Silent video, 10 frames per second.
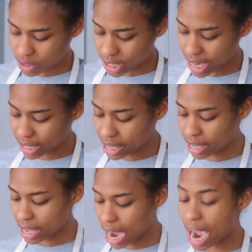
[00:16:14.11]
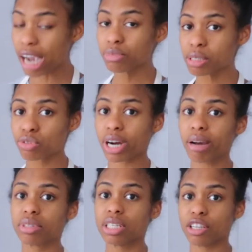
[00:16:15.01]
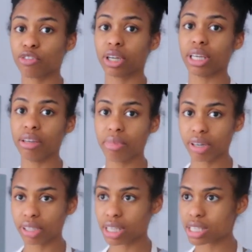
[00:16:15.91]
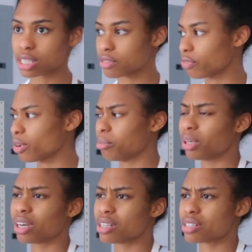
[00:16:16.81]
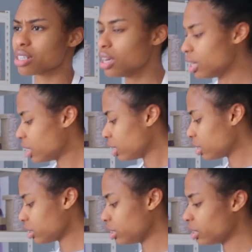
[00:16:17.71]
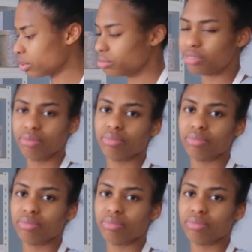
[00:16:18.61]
Like, I'm subscribed to different email lists because you know,